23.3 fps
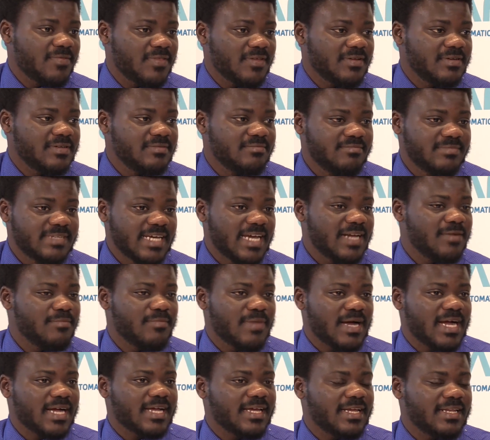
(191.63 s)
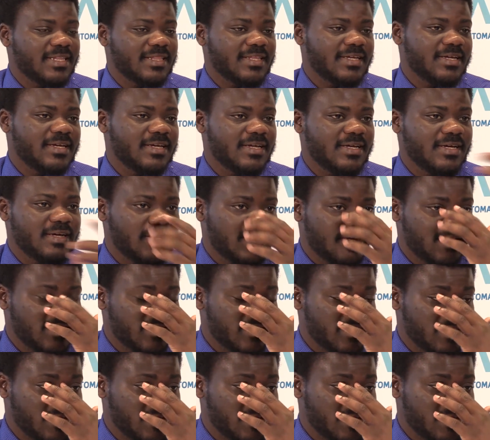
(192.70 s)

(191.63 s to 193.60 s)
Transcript: the Denmark and then uh,